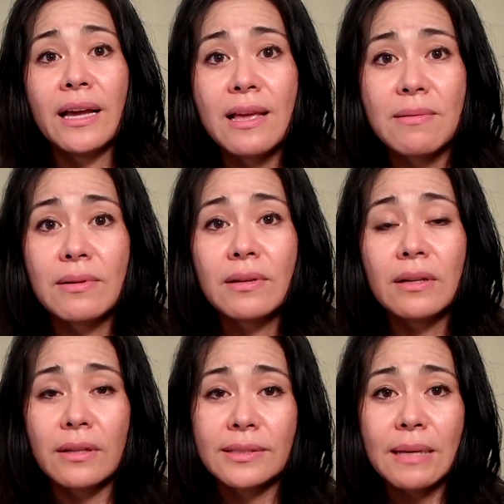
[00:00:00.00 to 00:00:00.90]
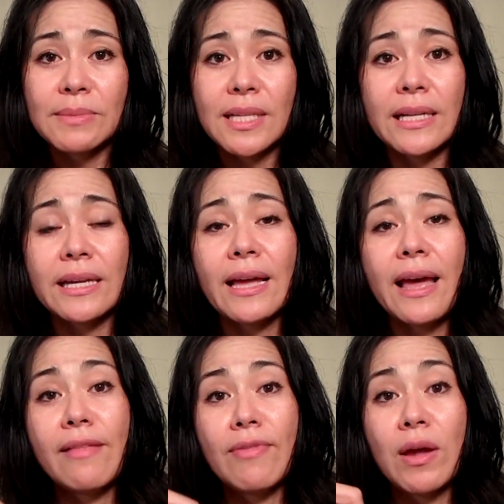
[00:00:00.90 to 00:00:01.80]
in the same city,
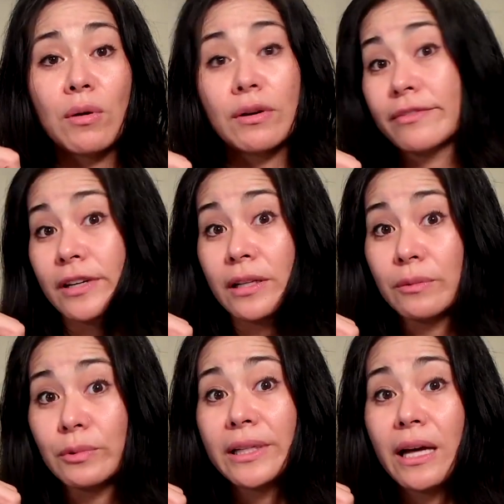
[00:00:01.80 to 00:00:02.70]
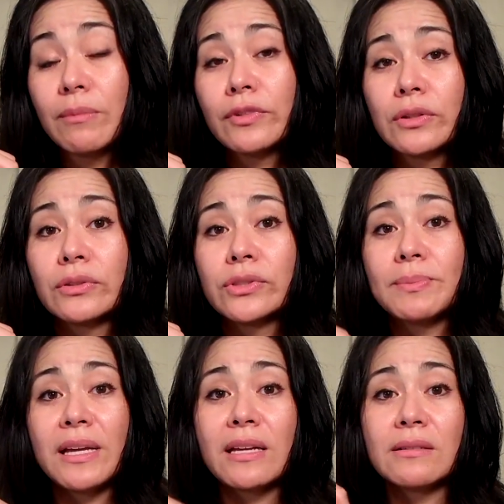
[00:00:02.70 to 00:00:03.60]
and they were really helpful to me.